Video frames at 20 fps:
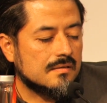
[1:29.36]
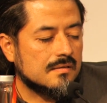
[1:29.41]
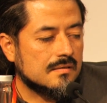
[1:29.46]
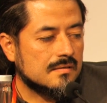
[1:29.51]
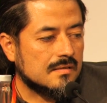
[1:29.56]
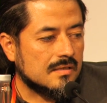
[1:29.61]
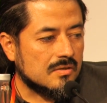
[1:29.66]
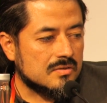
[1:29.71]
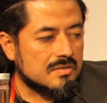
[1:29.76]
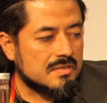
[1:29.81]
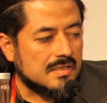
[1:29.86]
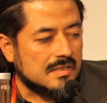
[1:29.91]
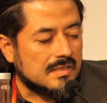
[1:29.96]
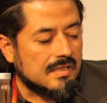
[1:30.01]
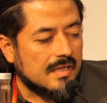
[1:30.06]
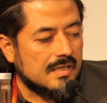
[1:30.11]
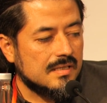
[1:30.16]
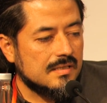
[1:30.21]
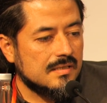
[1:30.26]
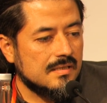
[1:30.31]

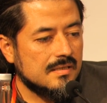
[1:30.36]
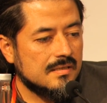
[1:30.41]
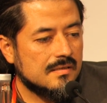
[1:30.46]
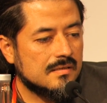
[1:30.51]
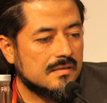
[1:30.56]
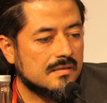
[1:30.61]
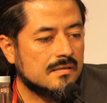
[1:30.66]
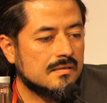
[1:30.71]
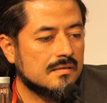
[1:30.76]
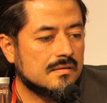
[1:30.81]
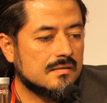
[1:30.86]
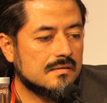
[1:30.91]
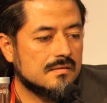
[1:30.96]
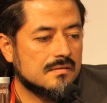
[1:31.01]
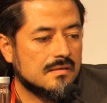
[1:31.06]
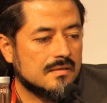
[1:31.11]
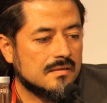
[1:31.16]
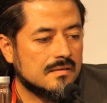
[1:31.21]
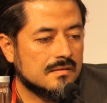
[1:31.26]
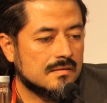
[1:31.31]
Tenochtitlan,
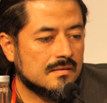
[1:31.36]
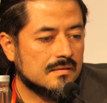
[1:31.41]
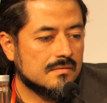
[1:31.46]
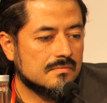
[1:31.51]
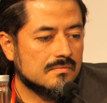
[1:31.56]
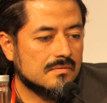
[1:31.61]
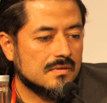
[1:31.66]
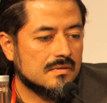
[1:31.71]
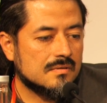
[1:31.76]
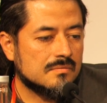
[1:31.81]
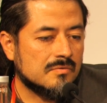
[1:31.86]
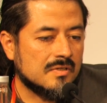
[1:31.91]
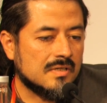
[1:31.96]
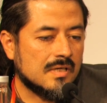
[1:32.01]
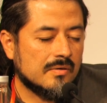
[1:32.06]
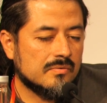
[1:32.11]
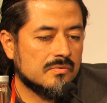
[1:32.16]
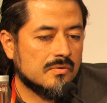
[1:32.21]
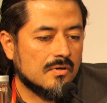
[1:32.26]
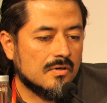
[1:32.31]
what we
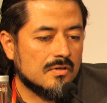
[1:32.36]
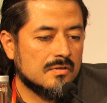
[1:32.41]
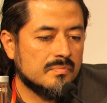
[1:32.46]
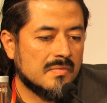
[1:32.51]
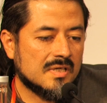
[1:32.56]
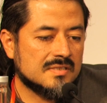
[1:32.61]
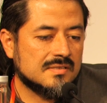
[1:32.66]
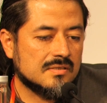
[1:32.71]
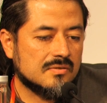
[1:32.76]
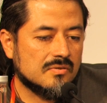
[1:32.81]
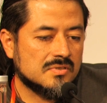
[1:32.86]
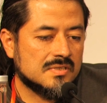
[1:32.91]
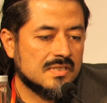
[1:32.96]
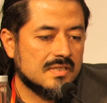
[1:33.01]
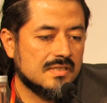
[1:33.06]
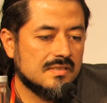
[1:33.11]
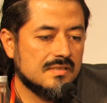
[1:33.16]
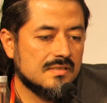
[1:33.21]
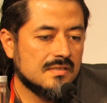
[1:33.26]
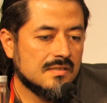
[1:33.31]
now call Mexico
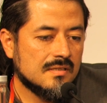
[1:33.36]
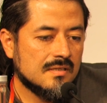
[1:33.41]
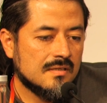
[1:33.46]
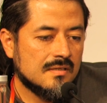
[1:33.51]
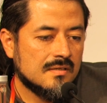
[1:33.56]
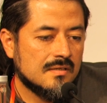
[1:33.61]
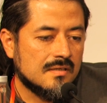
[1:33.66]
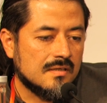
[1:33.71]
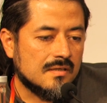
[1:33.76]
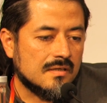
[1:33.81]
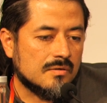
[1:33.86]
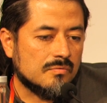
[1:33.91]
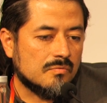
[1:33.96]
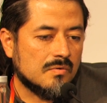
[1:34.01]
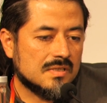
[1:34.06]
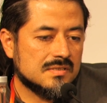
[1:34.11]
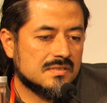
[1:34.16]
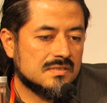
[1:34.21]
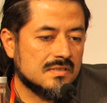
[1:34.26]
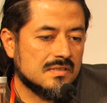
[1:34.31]
City,
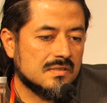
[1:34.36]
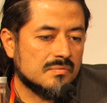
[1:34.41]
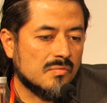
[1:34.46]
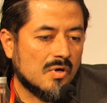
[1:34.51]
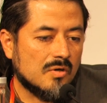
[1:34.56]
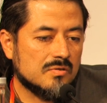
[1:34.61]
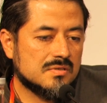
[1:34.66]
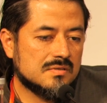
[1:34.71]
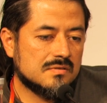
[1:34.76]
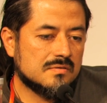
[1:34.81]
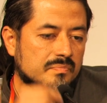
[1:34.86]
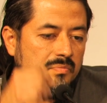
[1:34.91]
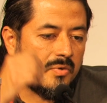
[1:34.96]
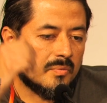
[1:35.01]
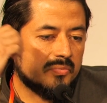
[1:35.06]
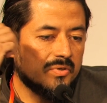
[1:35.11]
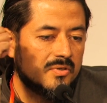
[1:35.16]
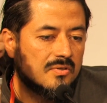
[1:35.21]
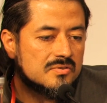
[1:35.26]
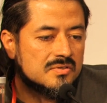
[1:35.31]
was the most
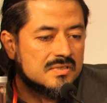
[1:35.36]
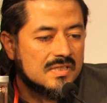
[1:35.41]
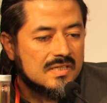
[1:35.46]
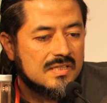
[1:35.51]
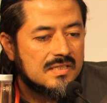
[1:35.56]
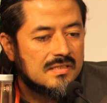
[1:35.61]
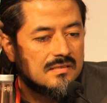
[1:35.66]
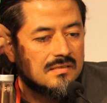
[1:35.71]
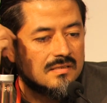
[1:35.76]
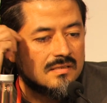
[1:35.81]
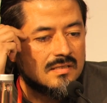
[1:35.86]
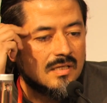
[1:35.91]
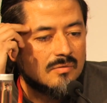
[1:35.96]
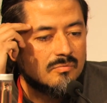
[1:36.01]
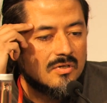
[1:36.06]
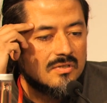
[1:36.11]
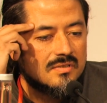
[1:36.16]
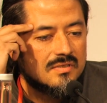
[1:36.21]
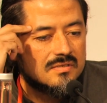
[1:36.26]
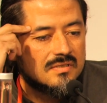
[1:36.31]
populous city in the
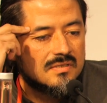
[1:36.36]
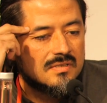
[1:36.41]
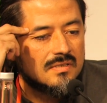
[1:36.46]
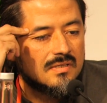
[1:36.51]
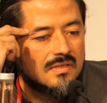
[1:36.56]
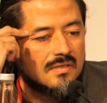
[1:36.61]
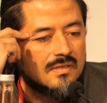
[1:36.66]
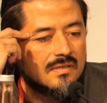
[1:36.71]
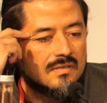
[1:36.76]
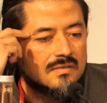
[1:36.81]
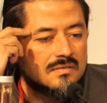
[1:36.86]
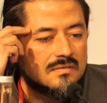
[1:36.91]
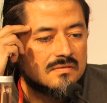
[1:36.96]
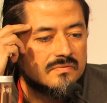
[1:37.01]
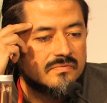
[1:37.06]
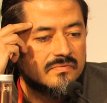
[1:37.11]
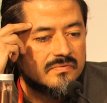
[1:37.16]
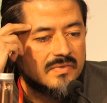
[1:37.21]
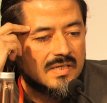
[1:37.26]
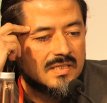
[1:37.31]
world,
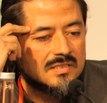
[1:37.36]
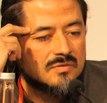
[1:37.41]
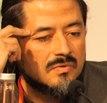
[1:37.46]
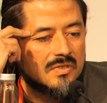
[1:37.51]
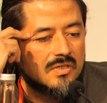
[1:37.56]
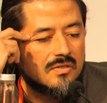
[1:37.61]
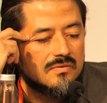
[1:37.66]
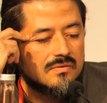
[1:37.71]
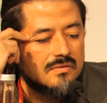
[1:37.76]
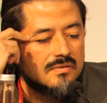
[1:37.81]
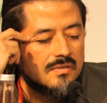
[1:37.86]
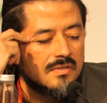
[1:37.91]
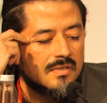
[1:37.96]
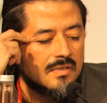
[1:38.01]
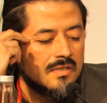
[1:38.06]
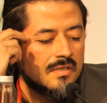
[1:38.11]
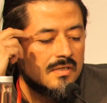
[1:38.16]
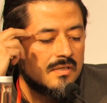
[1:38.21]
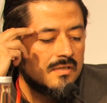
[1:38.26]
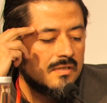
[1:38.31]
as far as we know.
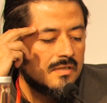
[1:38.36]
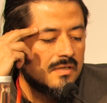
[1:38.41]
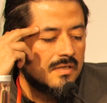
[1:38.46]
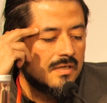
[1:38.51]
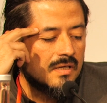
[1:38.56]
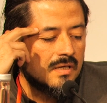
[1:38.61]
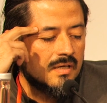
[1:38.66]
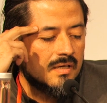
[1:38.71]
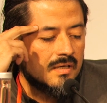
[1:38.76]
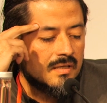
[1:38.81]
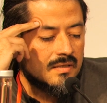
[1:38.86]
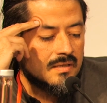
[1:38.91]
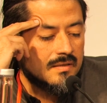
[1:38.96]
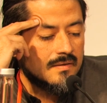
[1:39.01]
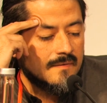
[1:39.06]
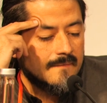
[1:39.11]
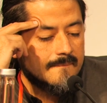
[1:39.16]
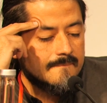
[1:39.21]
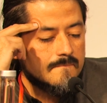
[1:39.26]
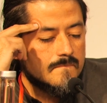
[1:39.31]

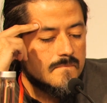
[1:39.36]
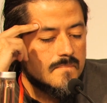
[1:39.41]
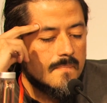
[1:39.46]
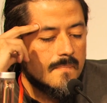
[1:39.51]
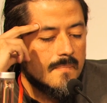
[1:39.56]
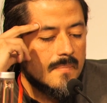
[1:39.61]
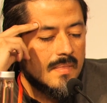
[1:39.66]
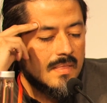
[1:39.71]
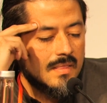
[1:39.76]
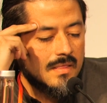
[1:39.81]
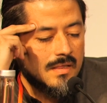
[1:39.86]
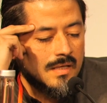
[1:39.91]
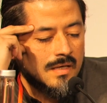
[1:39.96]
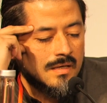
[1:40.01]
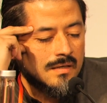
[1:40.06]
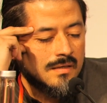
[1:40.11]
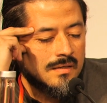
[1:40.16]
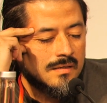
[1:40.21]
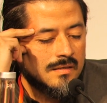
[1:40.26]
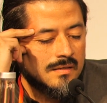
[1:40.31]
And
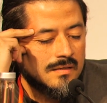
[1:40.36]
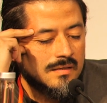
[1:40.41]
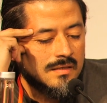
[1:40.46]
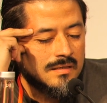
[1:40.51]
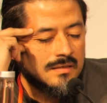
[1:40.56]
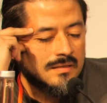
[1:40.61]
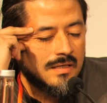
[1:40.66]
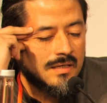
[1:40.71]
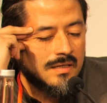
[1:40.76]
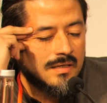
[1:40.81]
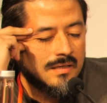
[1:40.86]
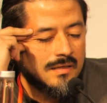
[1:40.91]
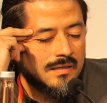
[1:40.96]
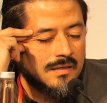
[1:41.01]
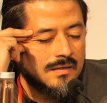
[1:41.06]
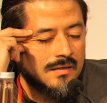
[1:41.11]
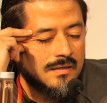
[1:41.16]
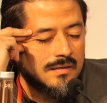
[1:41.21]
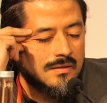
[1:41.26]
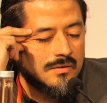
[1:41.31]
in
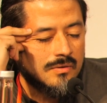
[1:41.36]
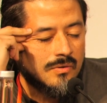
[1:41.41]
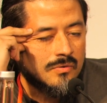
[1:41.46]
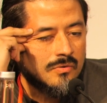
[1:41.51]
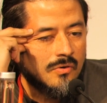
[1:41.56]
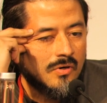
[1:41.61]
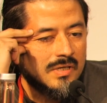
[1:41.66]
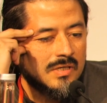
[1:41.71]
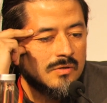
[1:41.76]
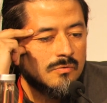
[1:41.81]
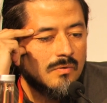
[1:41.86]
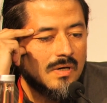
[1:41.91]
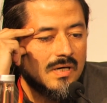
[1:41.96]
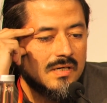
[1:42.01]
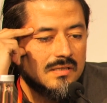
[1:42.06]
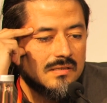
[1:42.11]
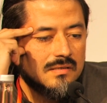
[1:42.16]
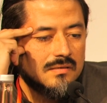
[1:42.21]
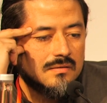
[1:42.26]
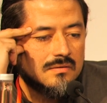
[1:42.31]
the ongoing
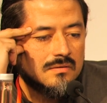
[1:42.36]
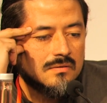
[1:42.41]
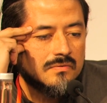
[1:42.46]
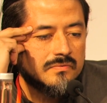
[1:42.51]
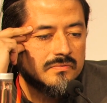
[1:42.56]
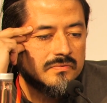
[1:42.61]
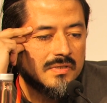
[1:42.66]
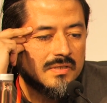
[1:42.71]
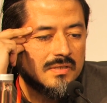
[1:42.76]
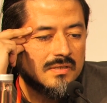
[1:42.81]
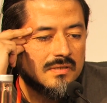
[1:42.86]
war of